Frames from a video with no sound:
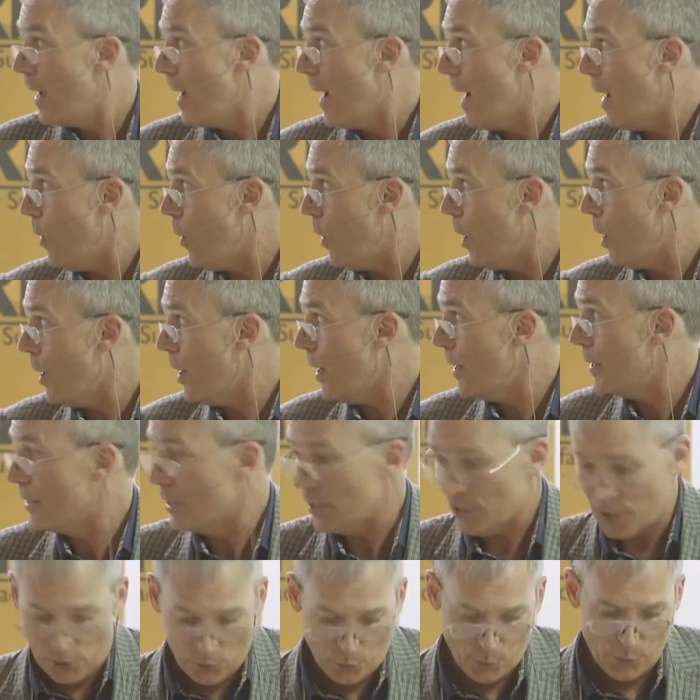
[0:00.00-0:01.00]
How hard
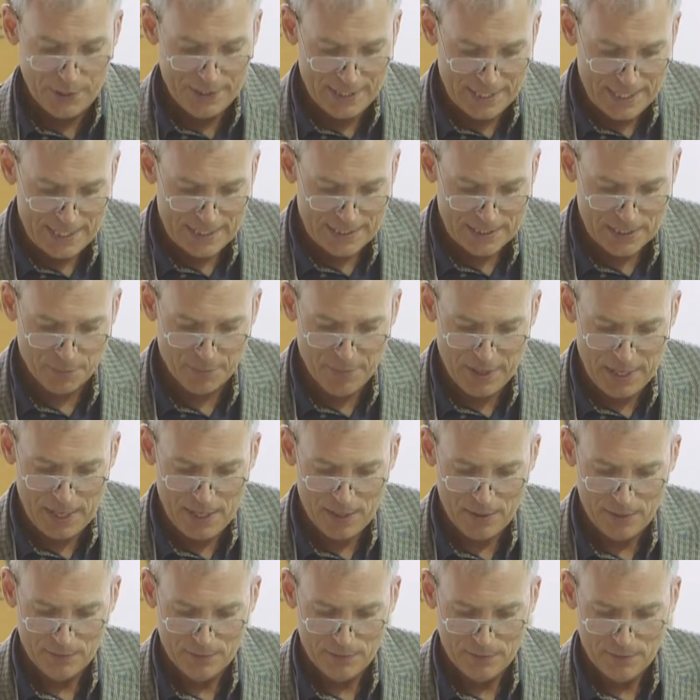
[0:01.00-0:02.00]
does the wood need to be?
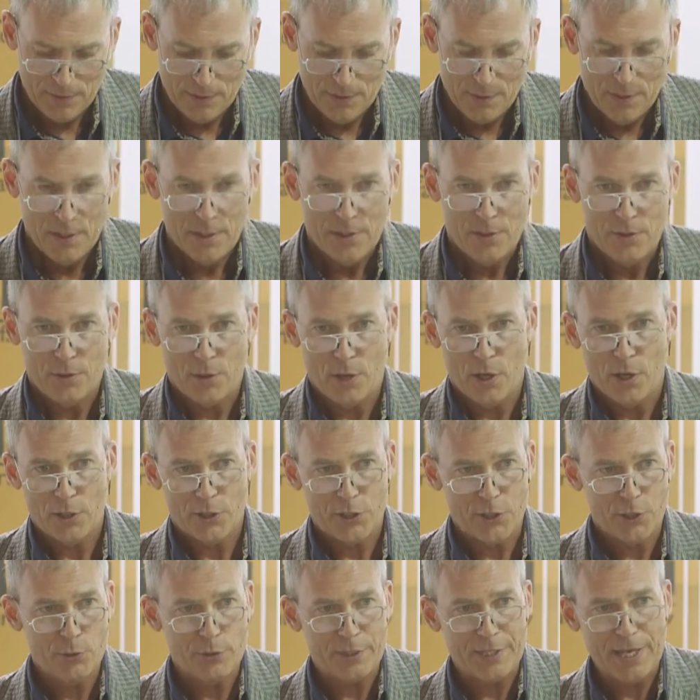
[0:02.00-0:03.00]
There are
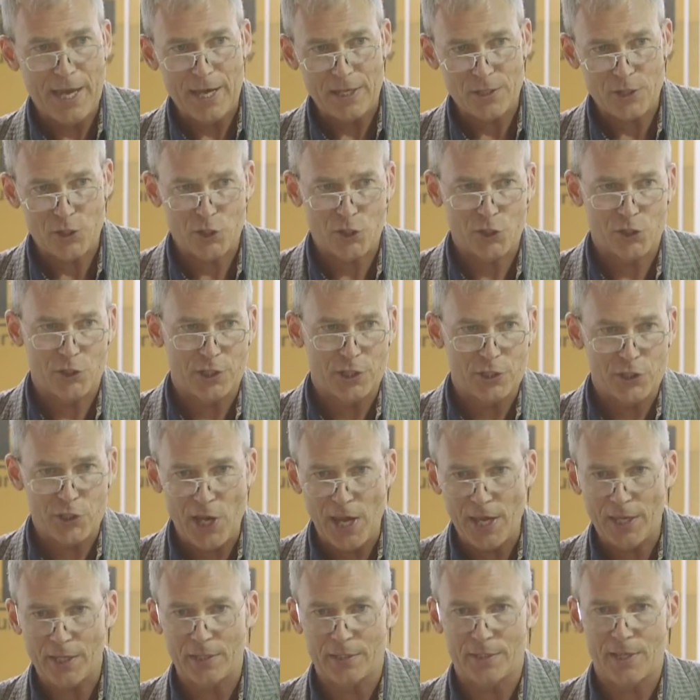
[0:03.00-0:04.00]
two tests, the
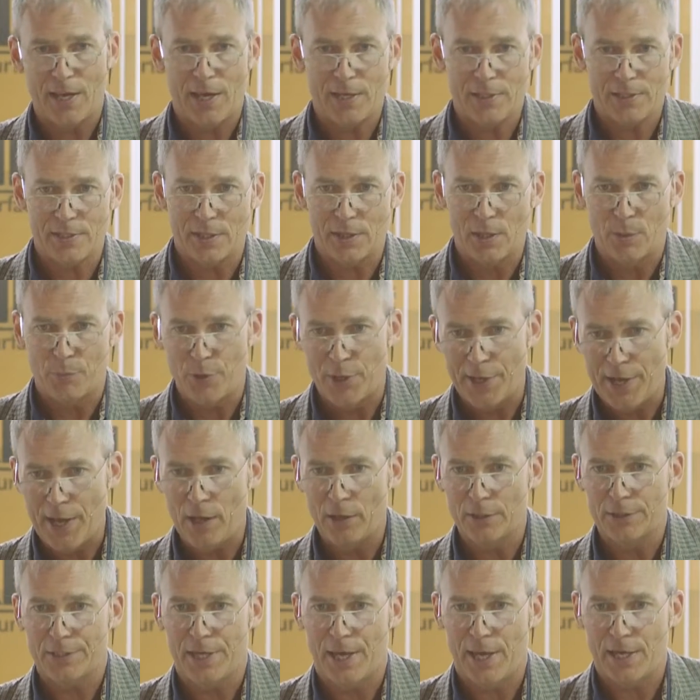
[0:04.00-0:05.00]
Janka test and the
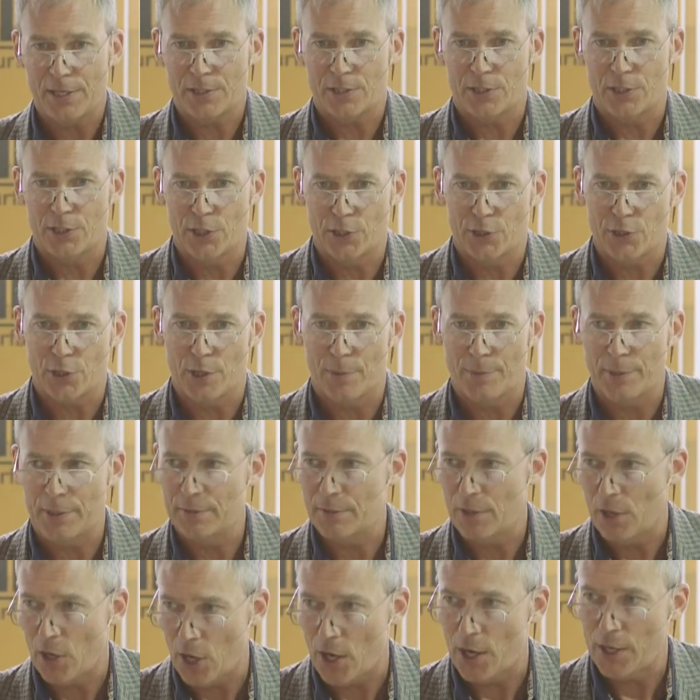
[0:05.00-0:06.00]
Burnell test, to determine
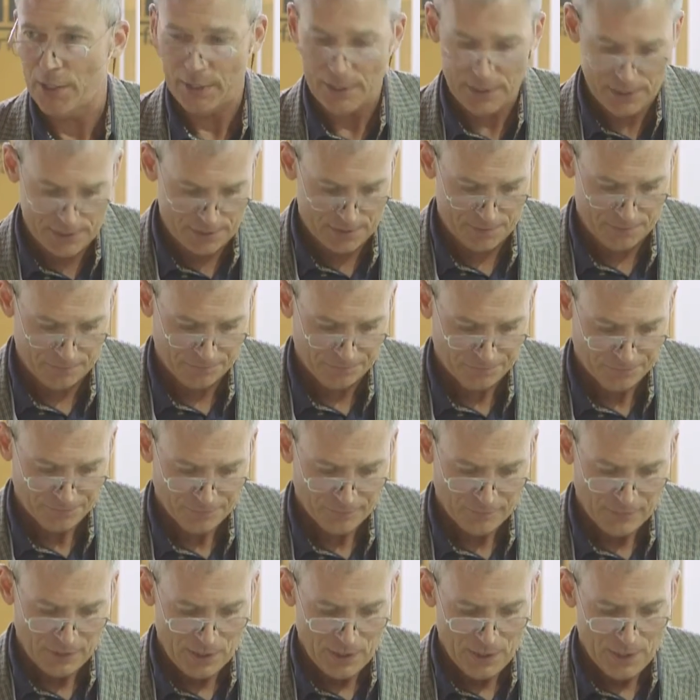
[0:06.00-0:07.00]
hardness.
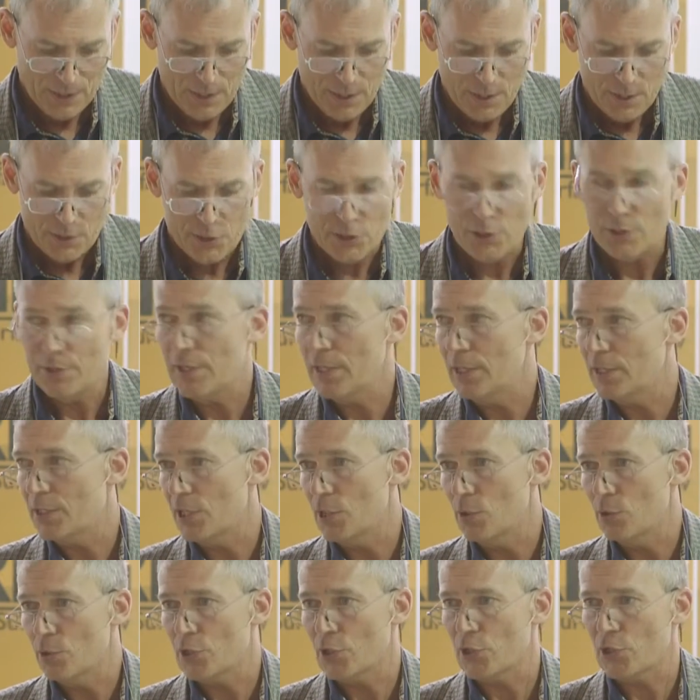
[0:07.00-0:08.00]
Do you need to
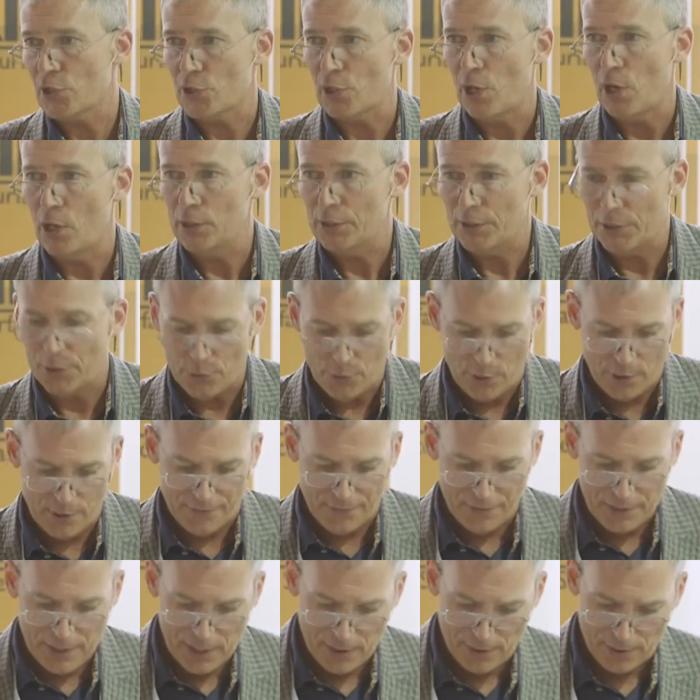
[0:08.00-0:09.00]
use a solid or a
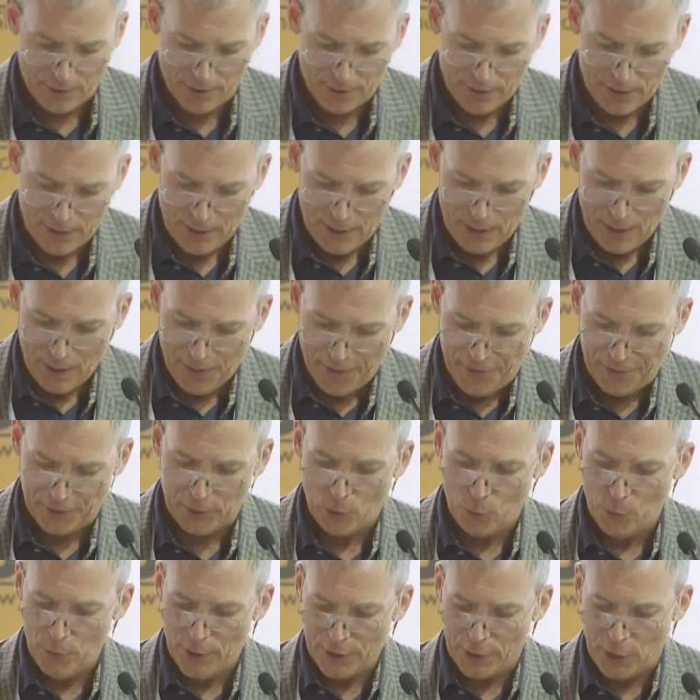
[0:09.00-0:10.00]
veneer?
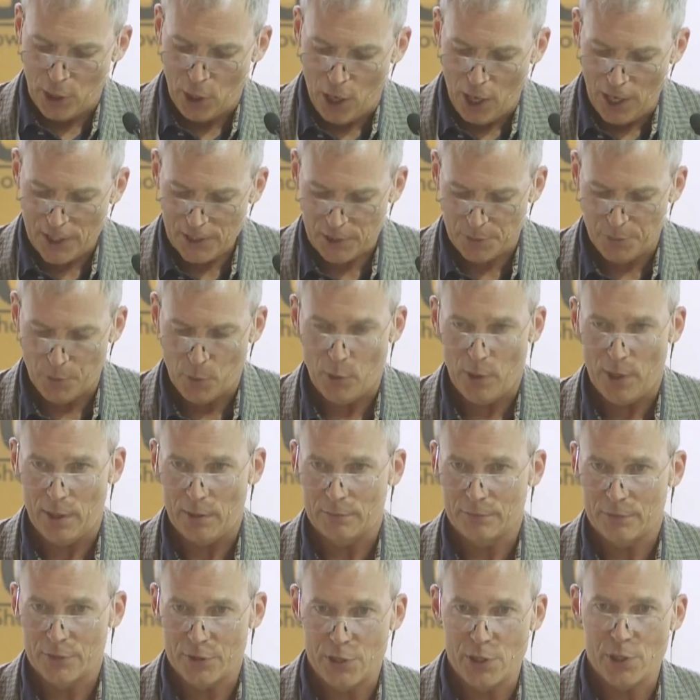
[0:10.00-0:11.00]
Thicker wood costs more.
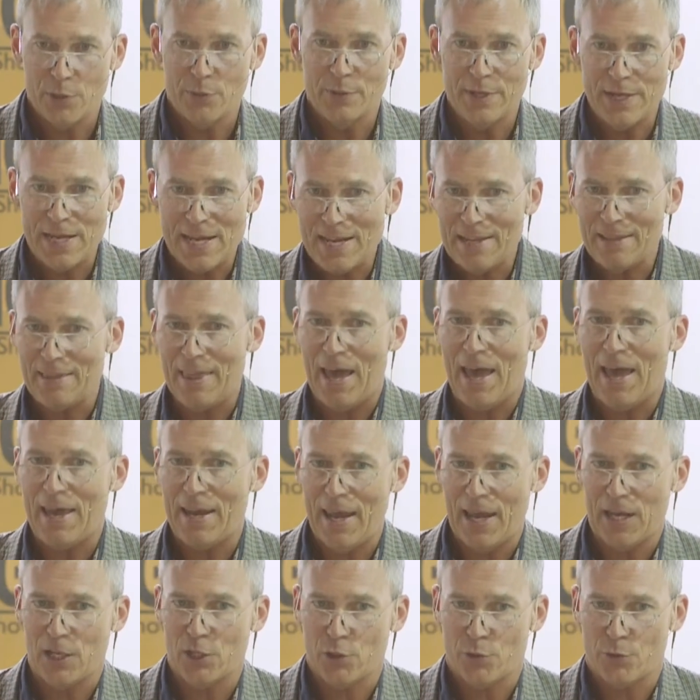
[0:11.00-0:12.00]
Do you need that
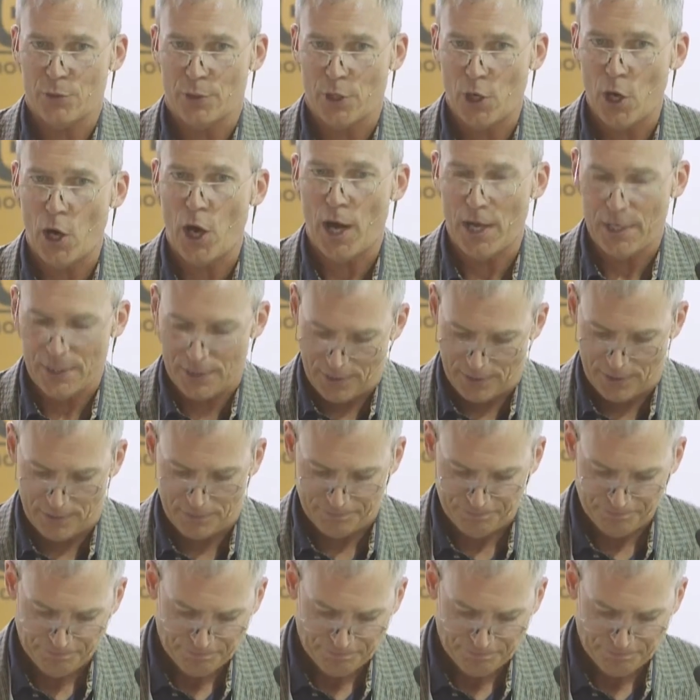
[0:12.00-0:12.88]
extra cost?